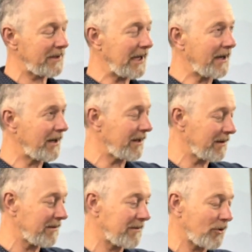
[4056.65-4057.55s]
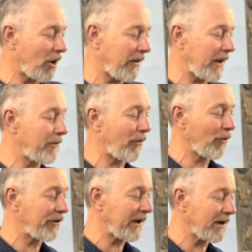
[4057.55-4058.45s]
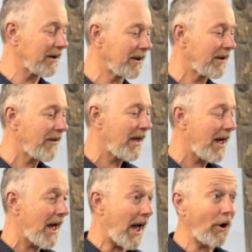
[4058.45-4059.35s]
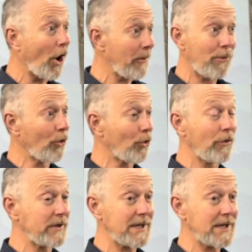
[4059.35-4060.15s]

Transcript: Indian guy they brought in, and I brought all